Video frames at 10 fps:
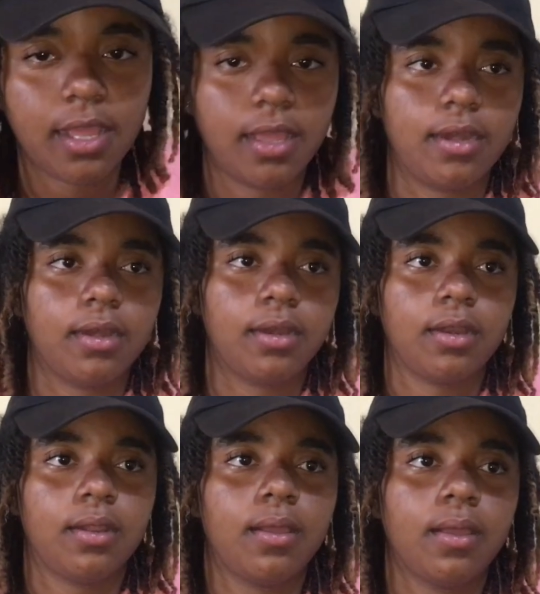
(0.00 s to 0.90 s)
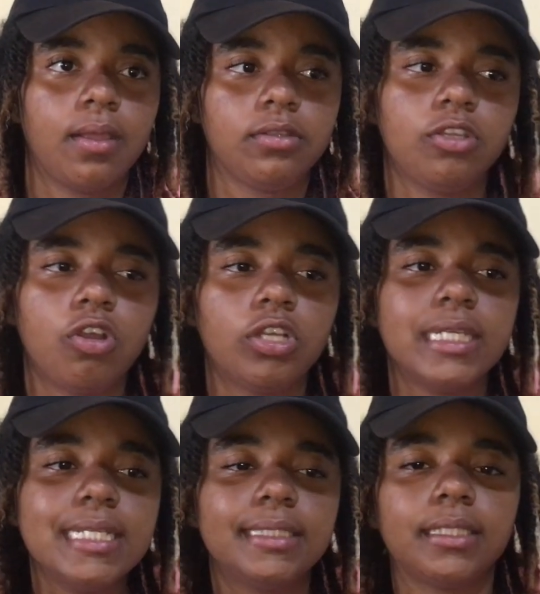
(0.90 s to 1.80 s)
And you know,
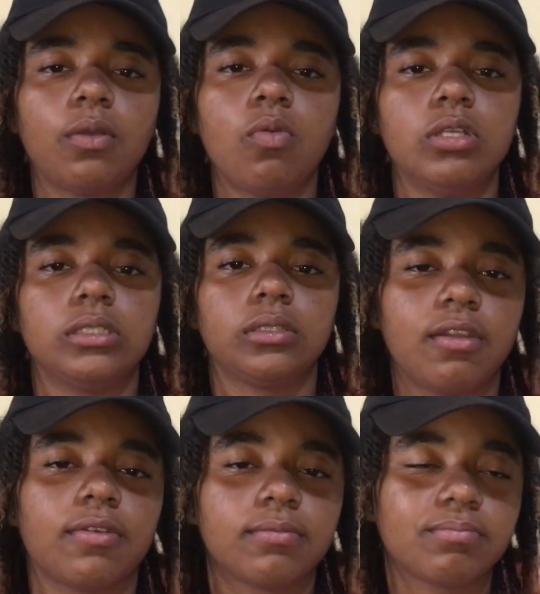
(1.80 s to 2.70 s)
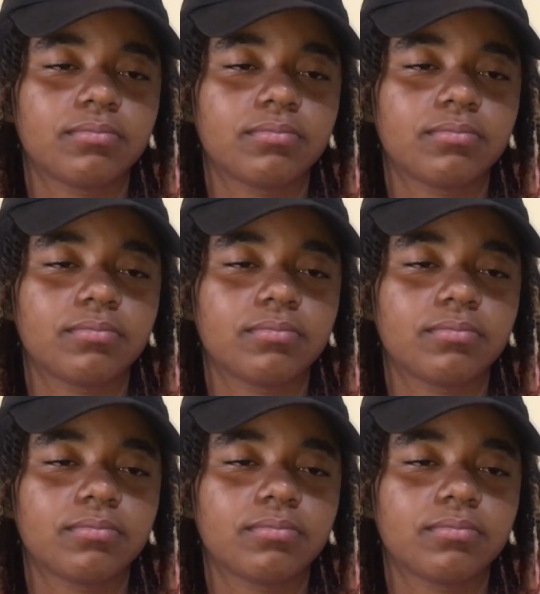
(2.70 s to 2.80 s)
Anna was, you know,